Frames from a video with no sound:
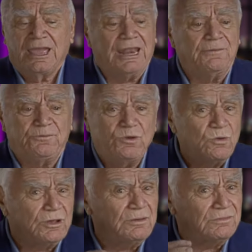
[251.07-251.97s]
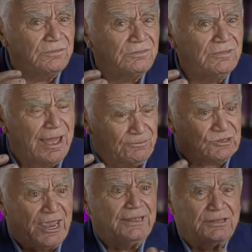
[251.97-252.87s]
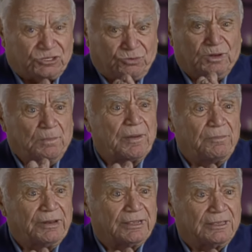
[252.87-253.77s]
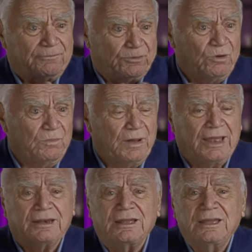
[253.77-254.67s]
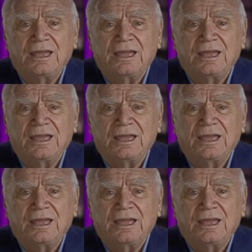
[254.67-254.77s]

And if you can, I'm saying this to the public, if you don't mind,